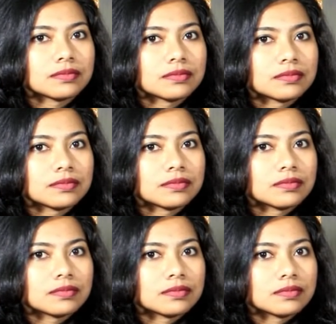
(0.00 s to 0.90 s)

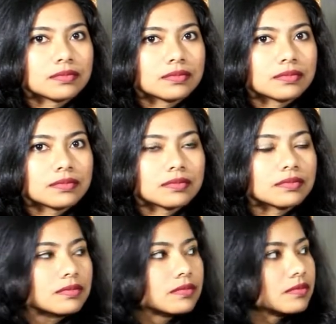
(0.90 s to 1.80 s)

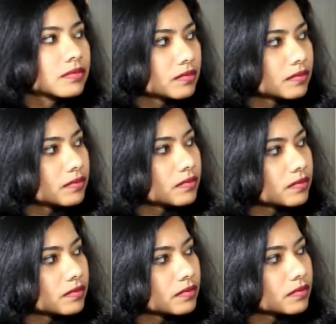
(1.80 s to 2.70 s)

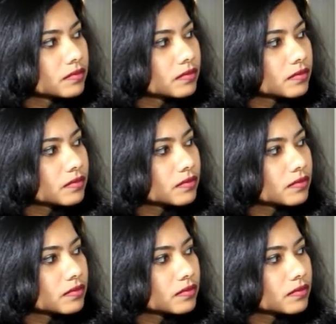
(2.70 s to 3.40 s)
This person isn't speaking.